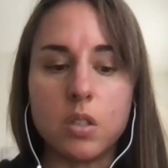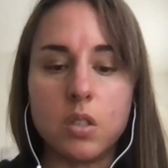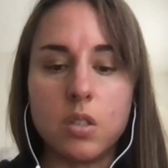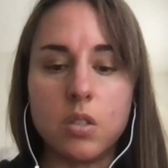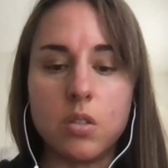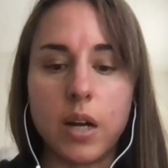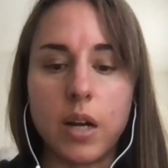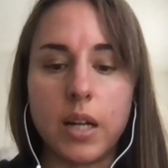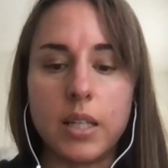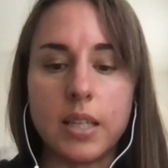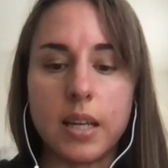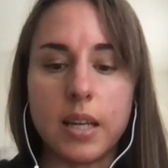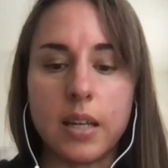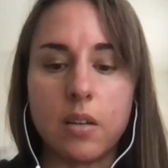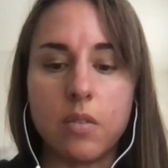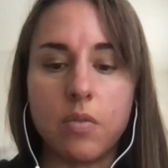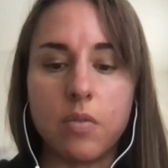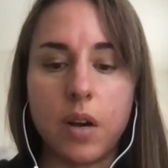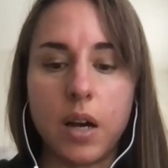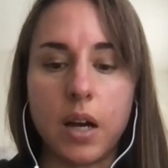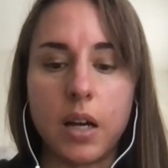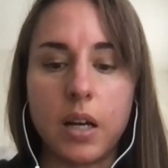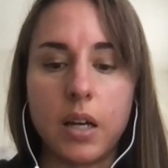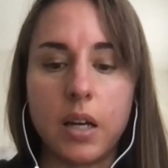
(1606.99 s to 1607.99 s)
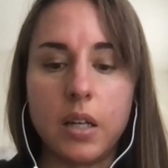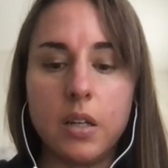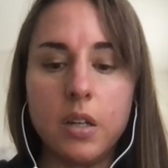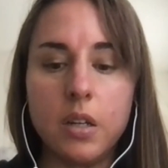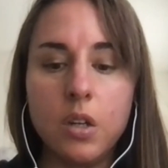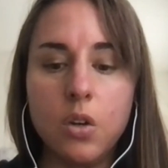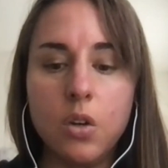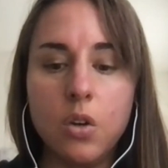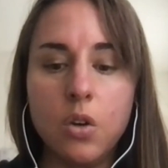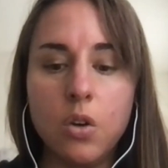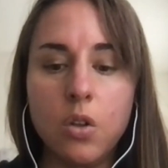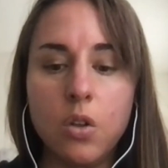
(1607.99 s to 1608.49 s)
to identify
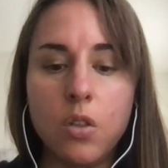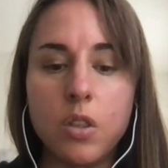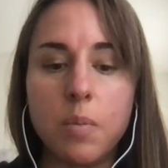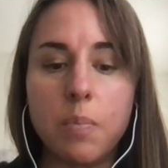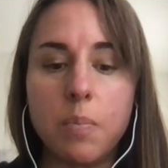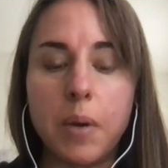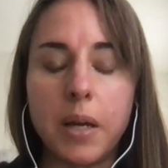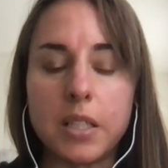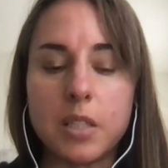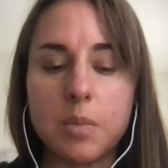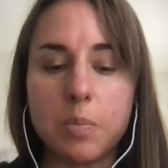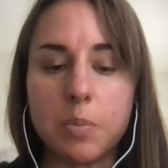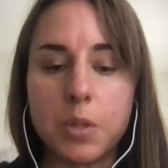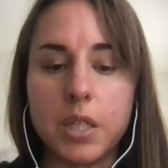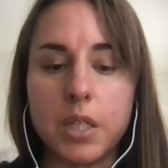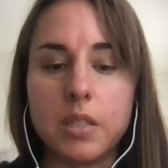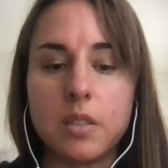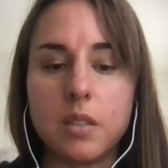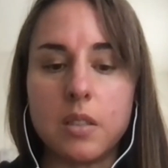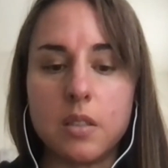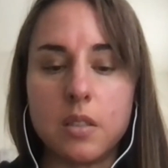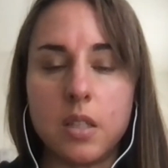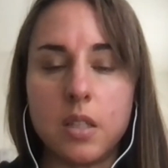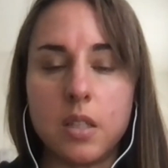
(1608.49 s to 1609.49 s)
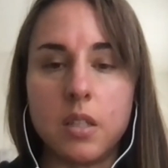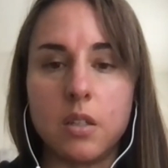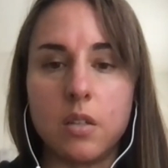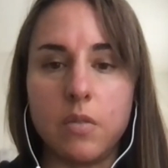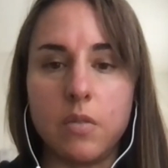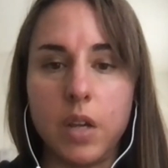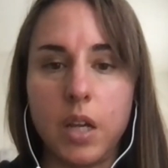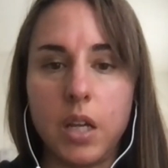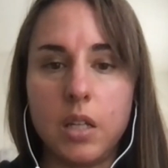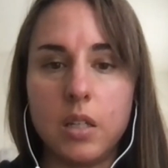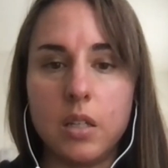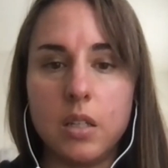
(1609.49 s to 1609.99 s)
the best places to
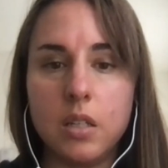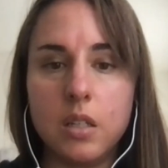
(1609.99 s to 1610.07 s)
intervene.